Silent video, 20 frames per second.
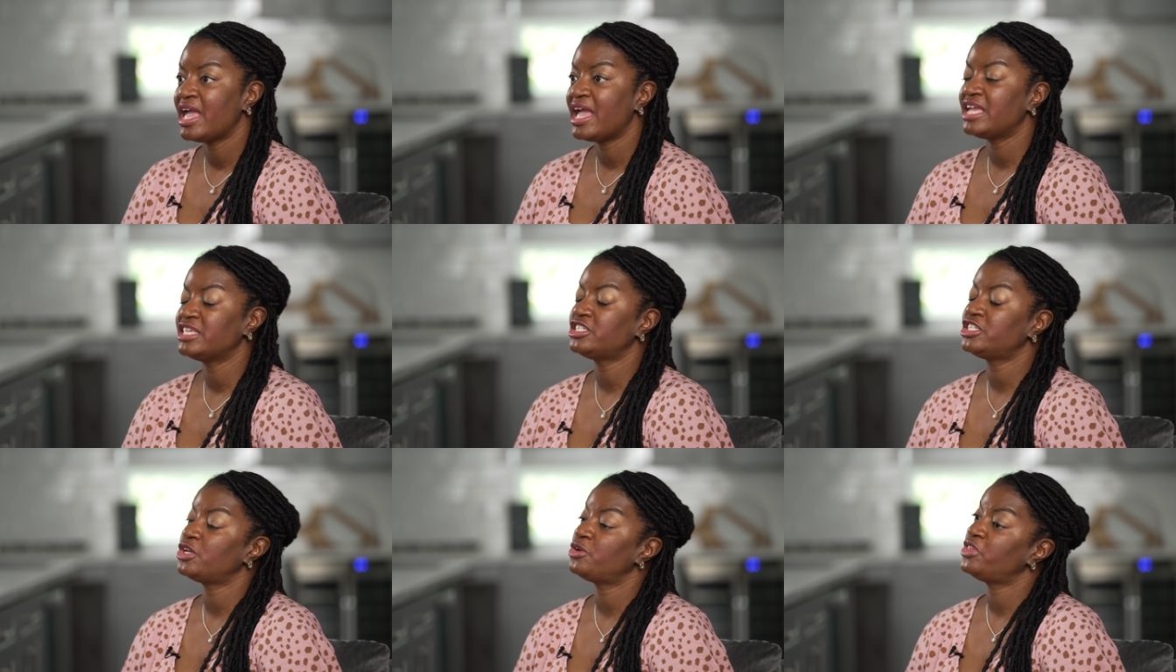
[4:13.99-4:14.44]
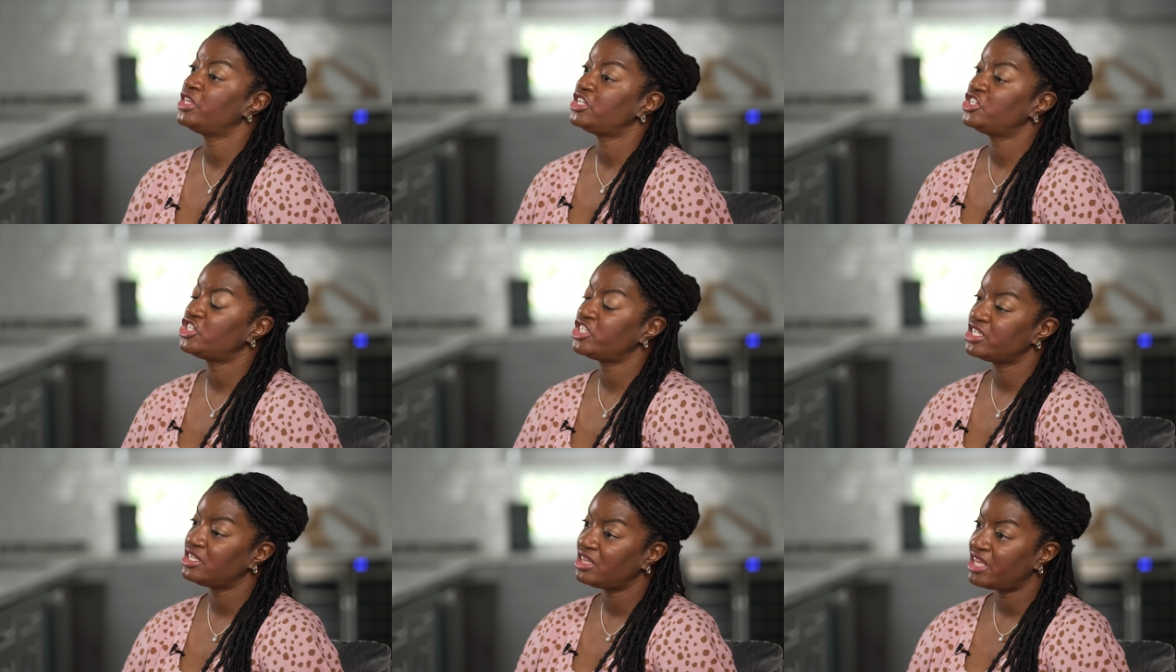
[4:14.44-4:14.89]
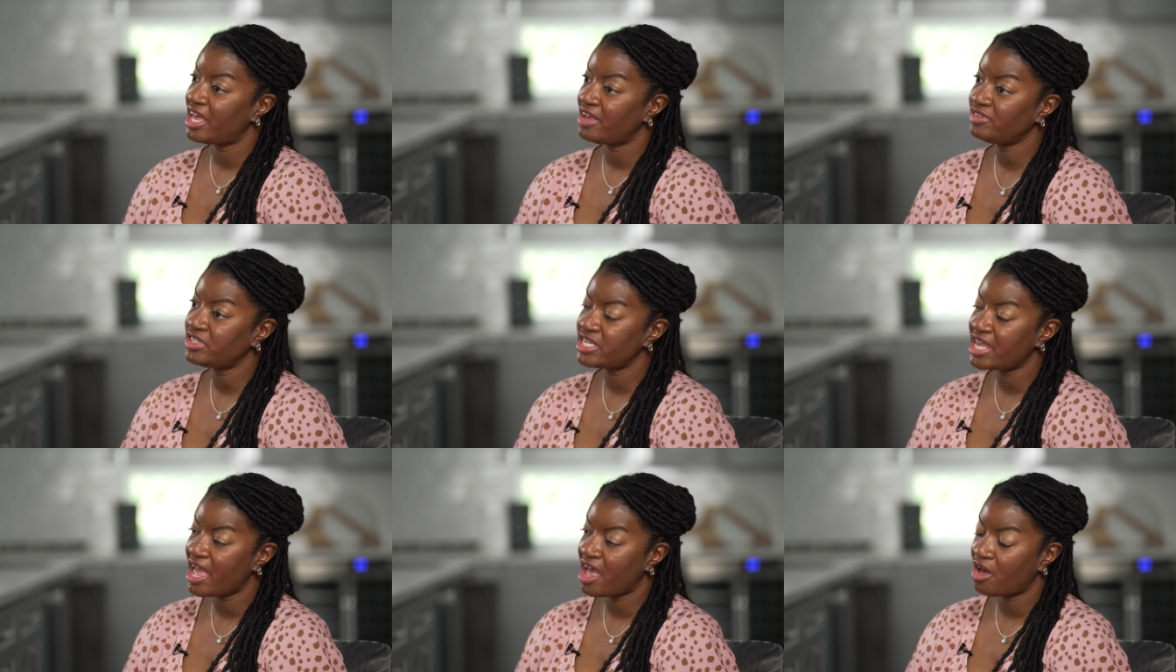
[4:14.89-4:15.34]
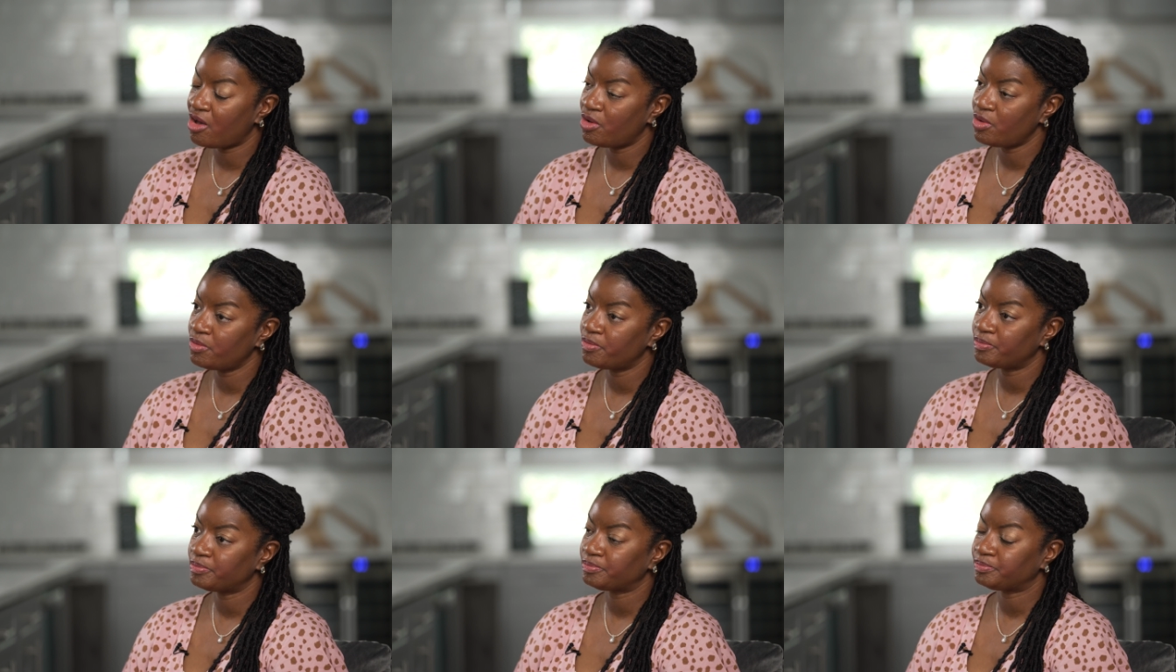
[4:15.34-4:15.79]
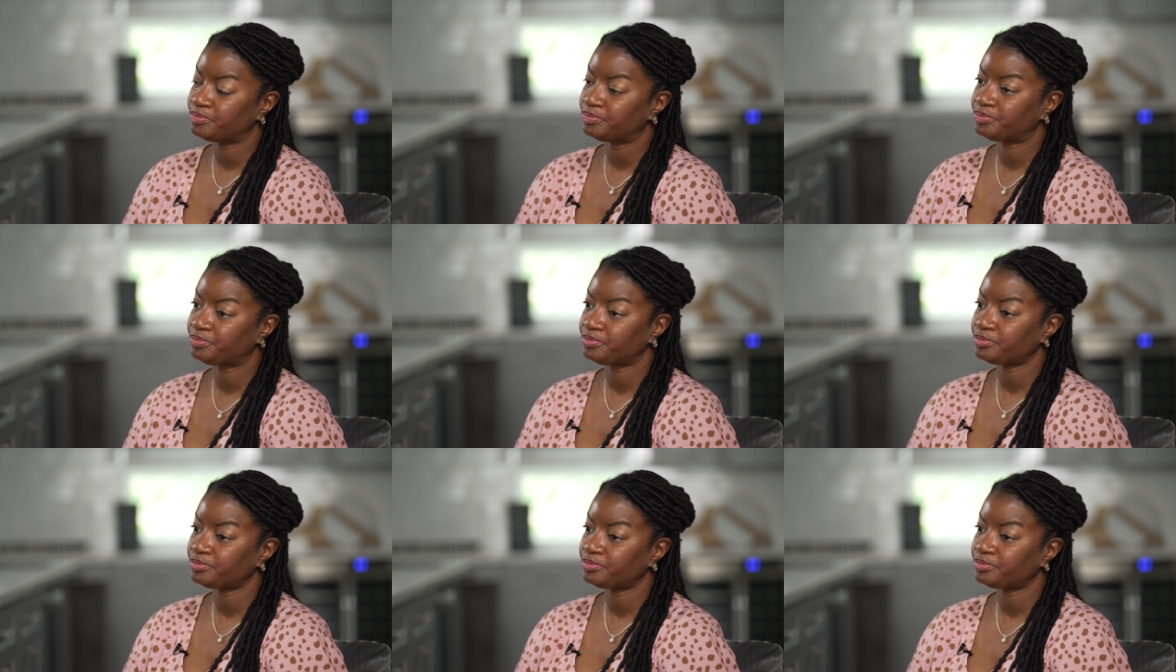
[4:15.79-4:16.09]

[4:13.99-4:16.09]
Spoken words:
And so then she left out,